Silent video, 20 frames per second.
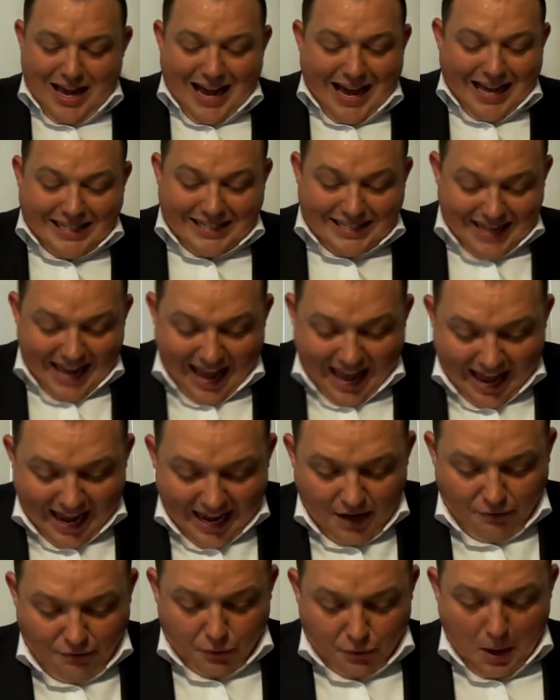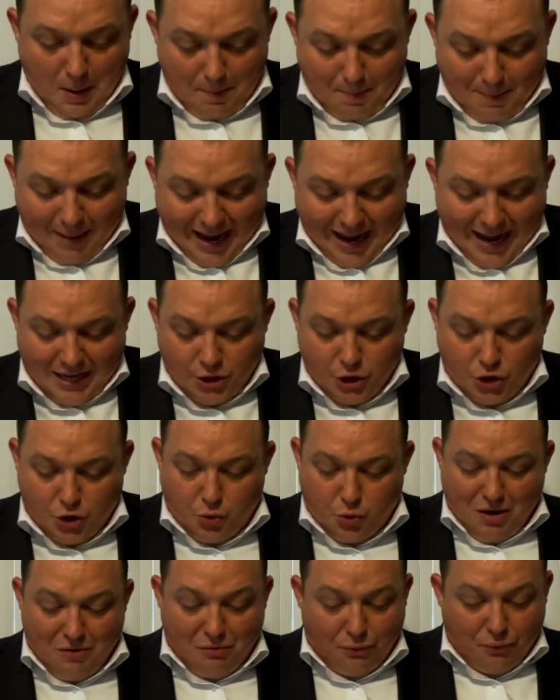A day for a man
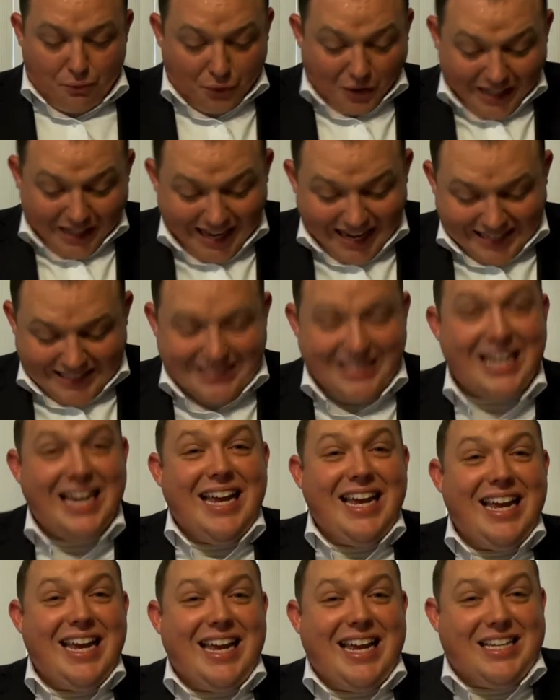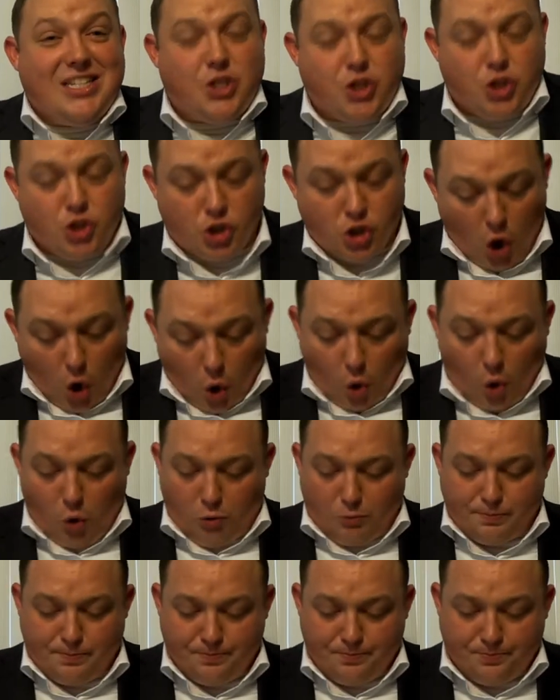to afflict his
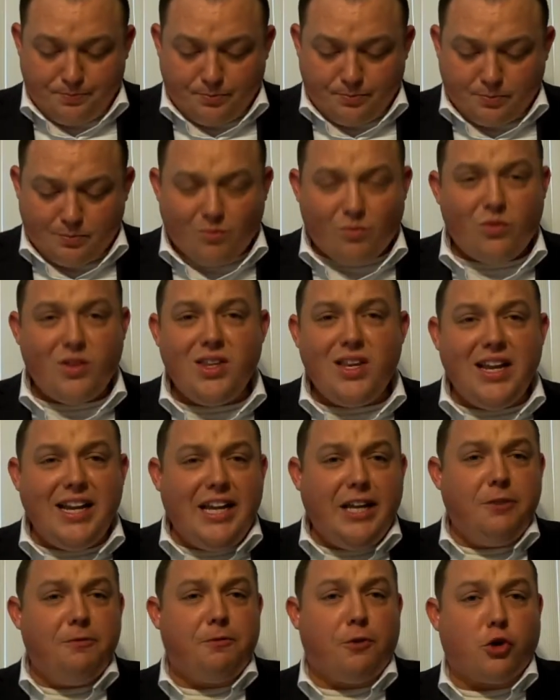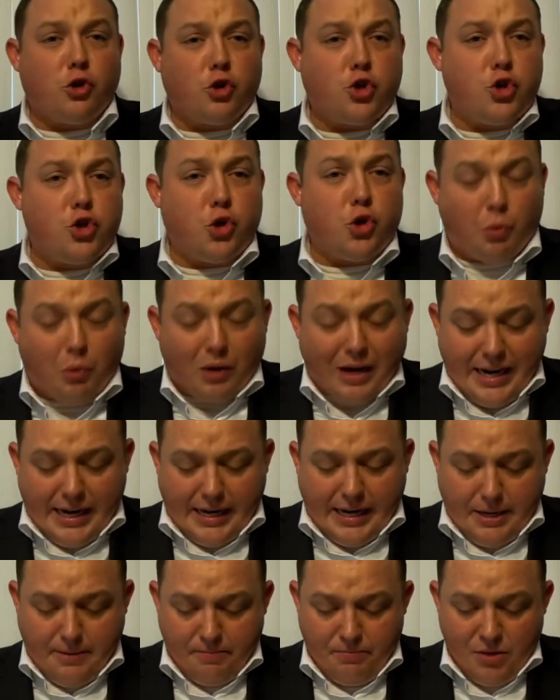soul? In verse
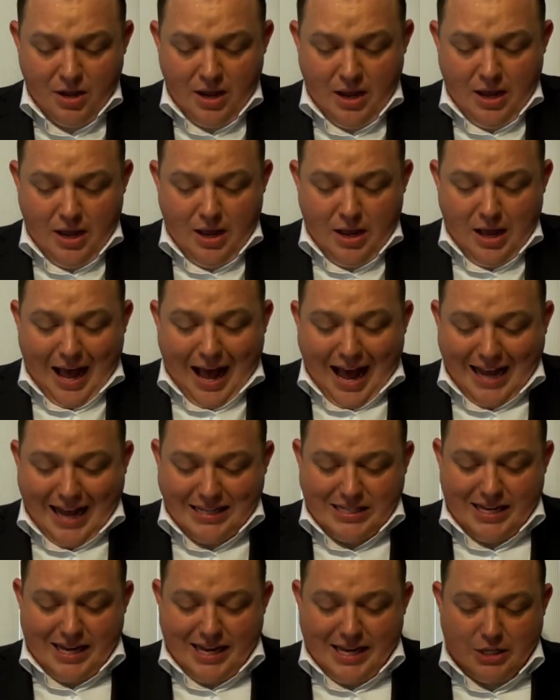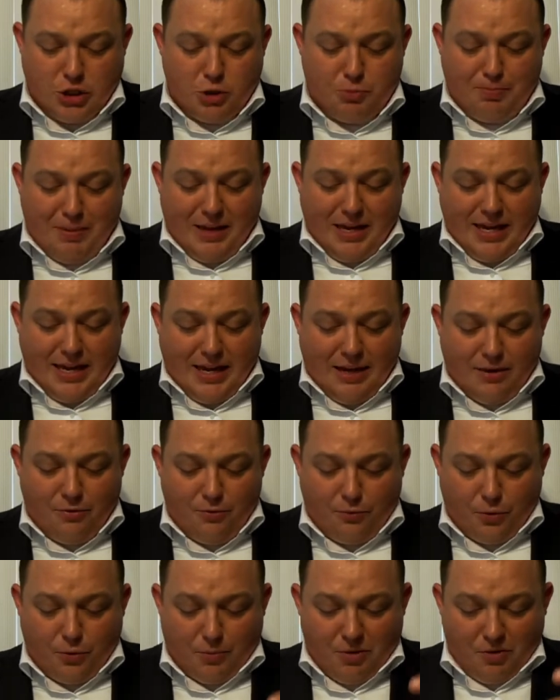3, Isaiah speaking
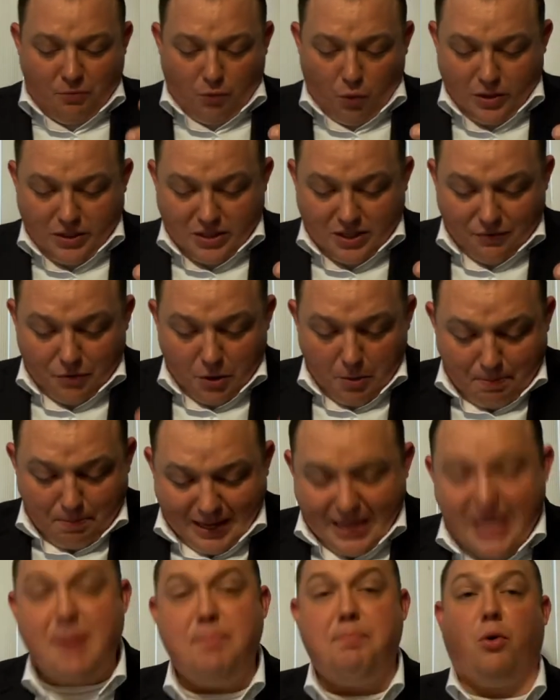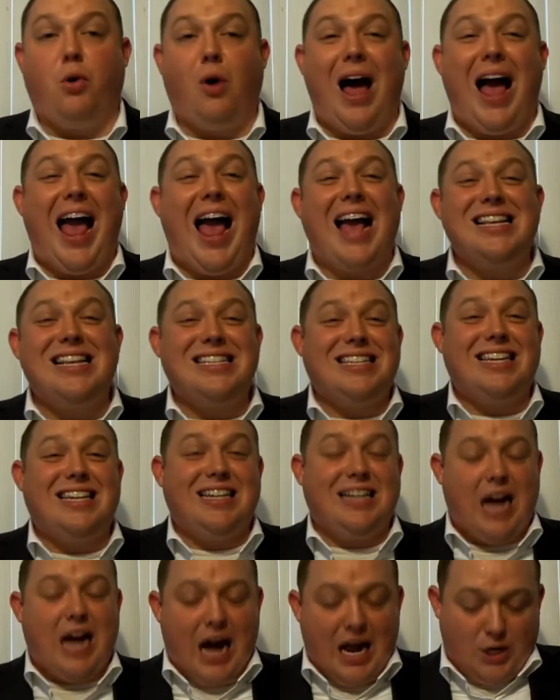from the voice of the people,
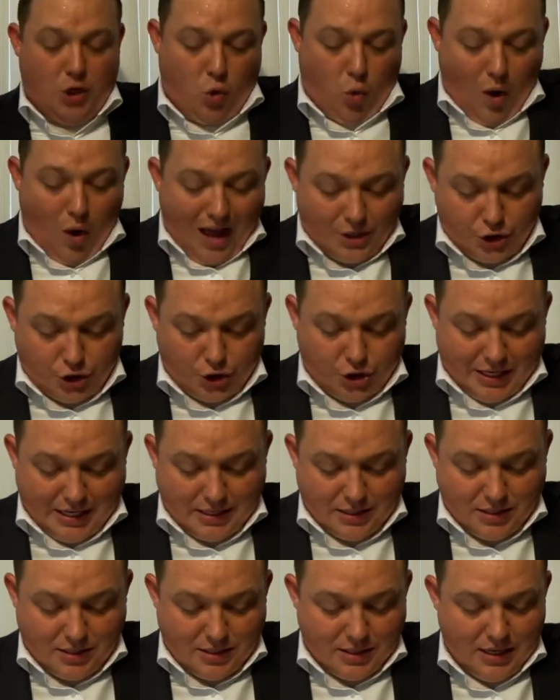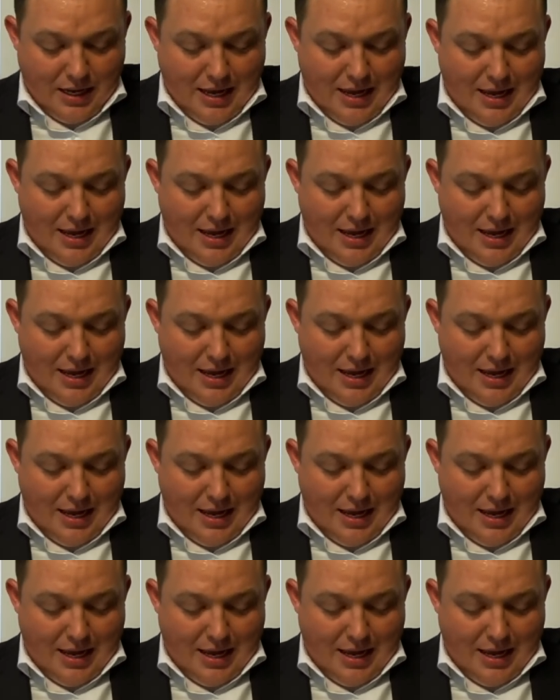asking God questions,